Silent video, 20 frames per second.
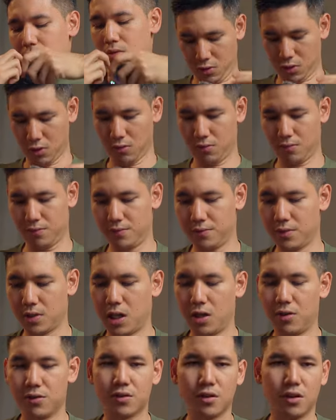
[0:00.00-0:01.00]
So
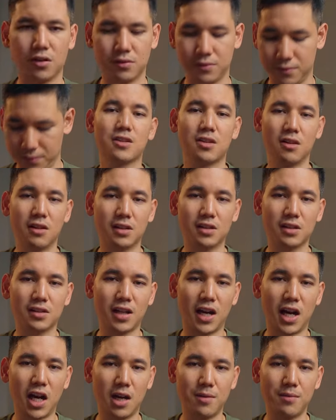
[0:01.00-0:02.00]
now it's on. So at the
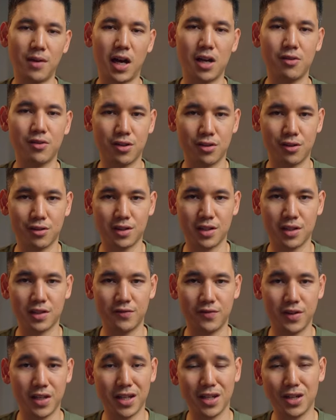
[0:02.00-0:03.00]
time I record
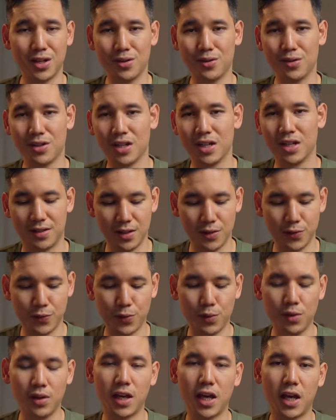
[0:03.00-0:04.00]
this video, the
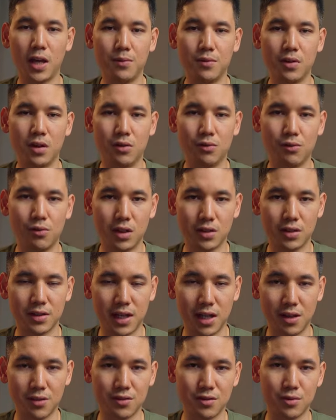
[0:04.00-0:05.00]
Fulaim
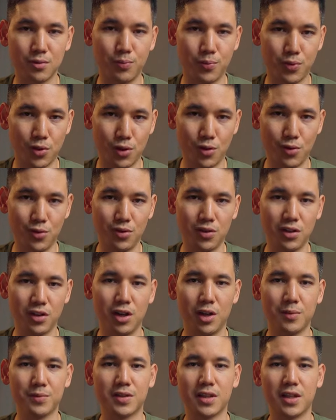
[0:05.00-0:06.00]
1000 Pro
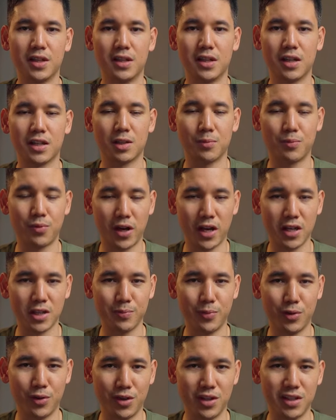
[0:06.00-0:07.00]
comes in at the
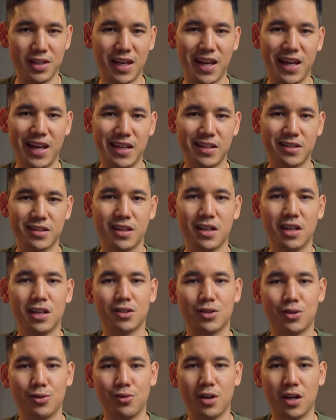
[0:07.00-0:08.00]
price point at
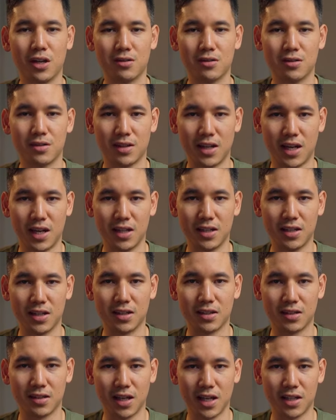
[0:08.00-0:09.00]

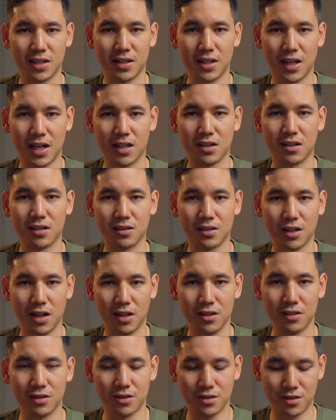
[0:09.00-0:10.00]
$209.99
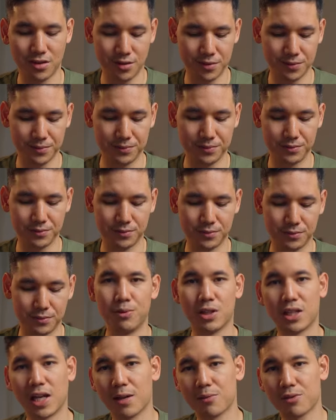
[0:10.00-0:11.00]

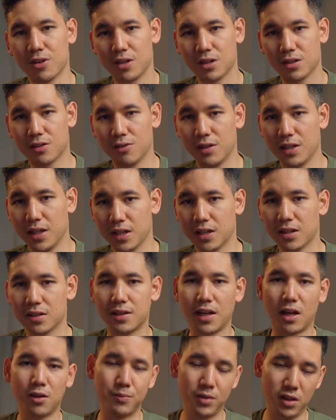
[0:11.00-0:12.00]
but I'm going to link
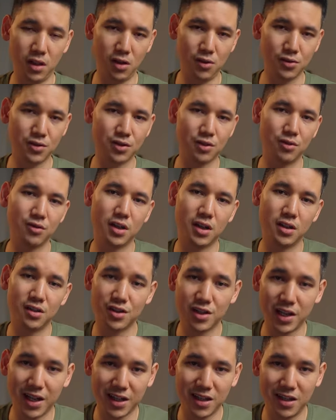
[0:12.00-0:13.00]
it down below so you can
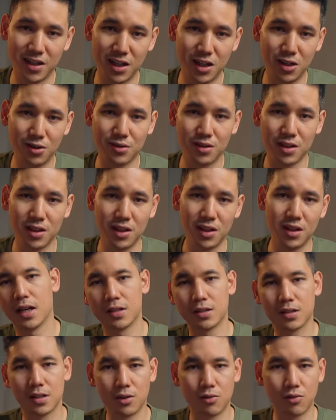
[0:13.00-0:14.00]
check it out
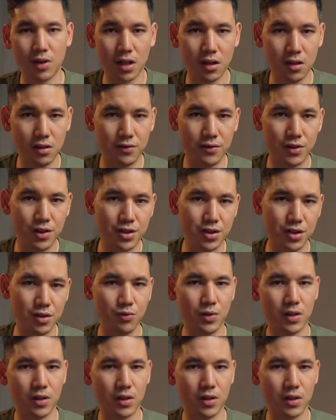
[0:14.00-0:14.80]
and the regular version